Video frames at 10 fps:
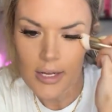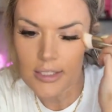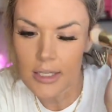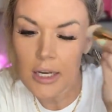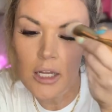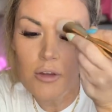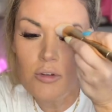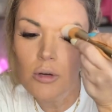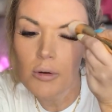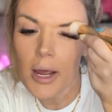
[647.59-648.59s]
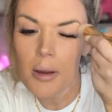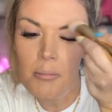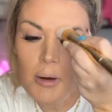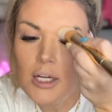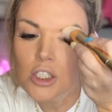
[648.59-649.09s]
it's going to give you a
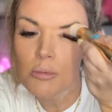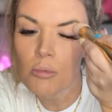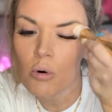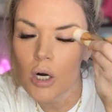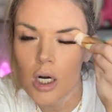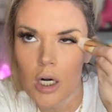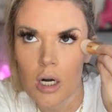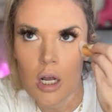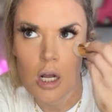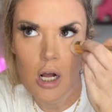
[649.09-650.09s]
much more